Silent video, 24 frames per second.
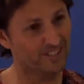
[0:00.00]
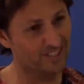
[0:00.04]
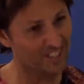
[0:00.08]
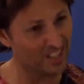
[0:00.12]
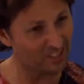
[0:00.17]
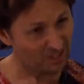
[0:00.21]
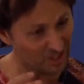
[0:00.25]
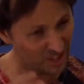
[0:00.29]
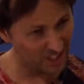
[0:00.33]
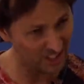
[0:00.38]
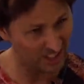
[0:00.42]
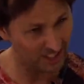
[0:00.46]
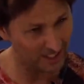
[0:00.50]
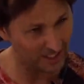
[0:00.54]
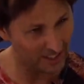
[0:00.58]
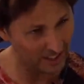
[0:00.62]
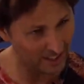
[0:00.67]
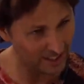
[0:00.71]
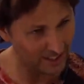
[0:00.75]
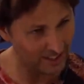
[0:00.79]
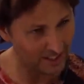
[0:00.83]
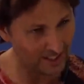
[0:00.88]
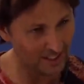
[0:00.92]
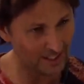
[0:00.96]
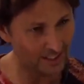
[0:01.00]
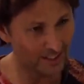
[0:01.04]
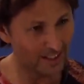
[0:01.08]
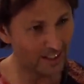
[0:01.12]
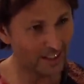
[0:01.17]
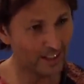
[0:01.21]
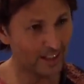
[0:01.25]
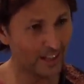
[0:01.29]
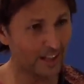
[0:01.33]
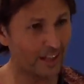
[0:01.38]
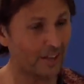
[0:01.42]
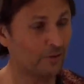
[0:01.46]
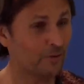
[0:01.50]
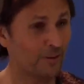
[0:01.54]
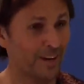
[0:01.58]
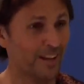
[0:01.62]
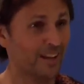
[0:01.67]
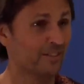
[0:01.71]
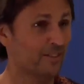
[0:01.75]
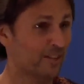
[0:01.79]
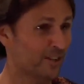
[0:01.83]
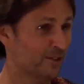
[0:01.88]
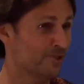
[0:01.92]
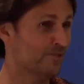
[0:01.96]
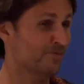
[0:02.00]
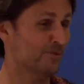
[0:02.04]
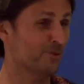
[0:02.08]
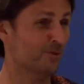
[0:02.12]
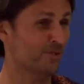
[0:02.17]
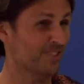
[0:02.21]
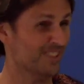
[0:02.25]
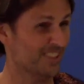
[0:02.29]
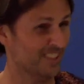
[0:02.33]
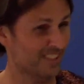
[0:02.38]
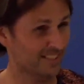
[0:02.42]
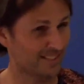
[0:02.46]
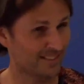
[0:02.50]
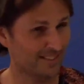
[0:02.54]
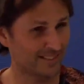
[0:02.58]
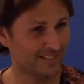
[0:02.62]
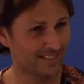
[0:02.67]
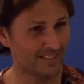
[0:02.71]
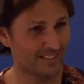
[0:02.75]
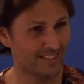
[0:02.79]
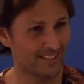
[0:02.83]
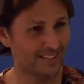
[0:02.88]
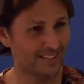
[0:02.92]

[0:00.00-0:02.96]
essentially around those four things.